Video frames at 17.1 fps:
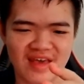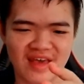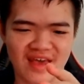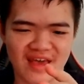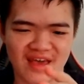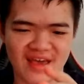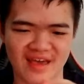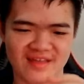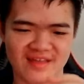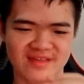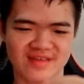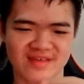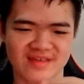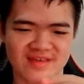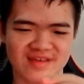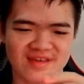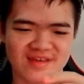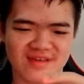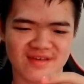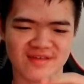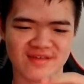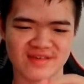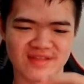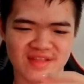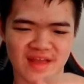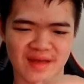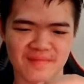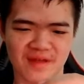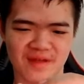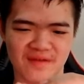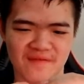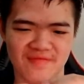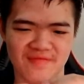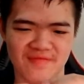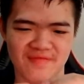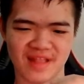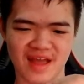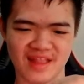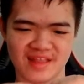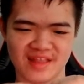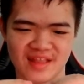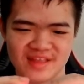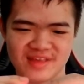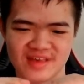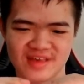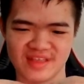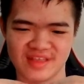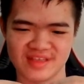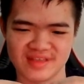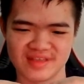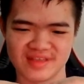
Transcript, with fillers: and just laying down flat and that's it